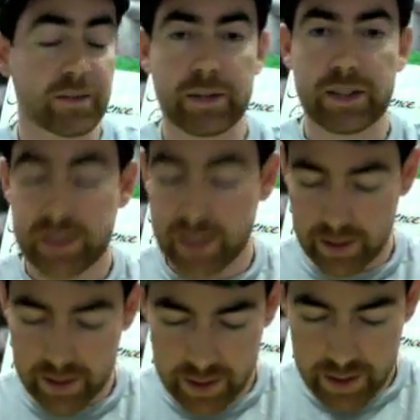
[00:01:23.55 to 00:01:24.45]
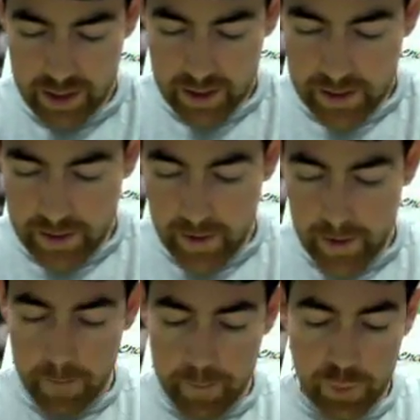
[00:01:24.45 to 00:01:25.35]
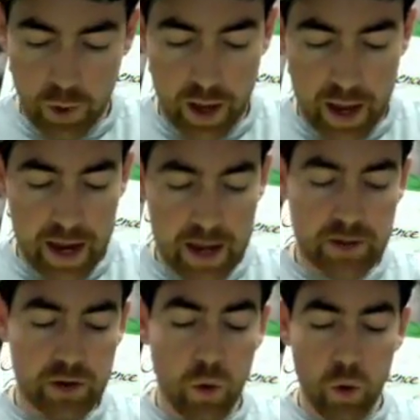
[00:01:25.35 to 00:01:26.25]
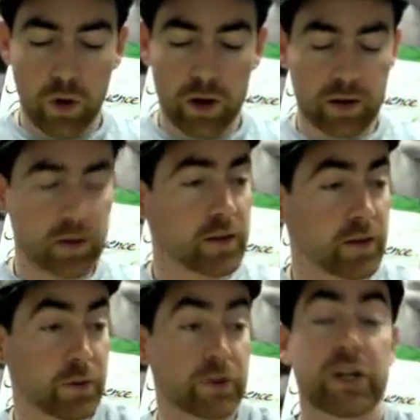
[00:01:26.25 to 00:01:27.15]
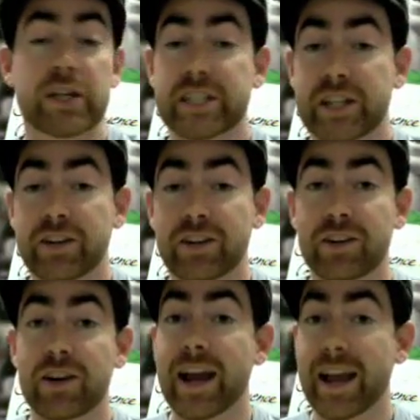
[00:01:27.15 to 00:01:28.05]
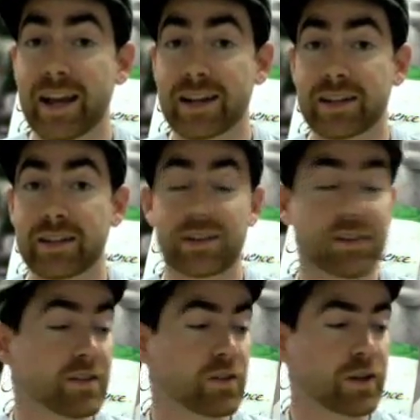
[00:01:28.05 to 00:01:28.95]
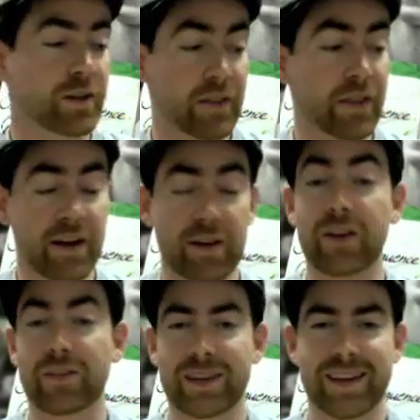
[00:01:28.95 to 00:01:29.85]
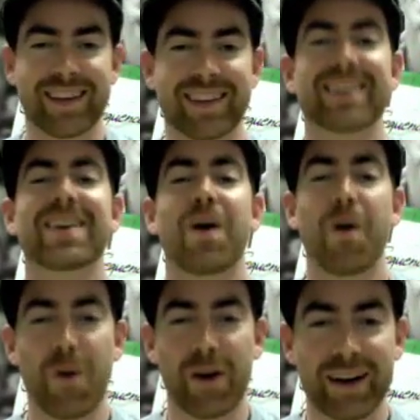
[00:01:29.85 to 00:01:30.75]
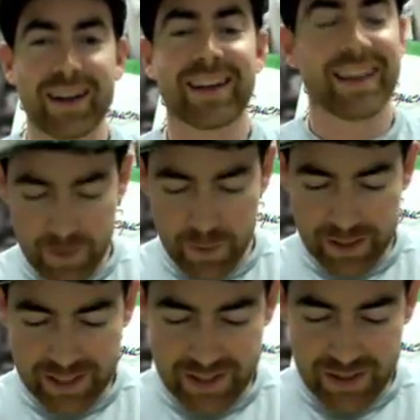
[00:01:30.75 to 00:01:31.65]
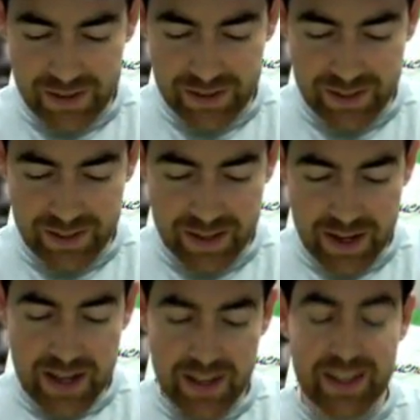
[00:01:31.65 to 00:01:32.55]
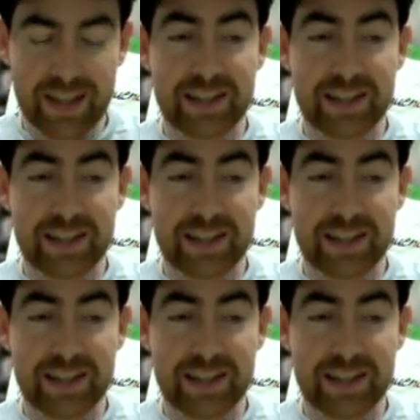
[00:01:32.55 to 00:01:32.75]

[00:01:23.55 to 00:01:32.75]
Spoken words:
makes sense. And or the rotation can occur and or there or what's called the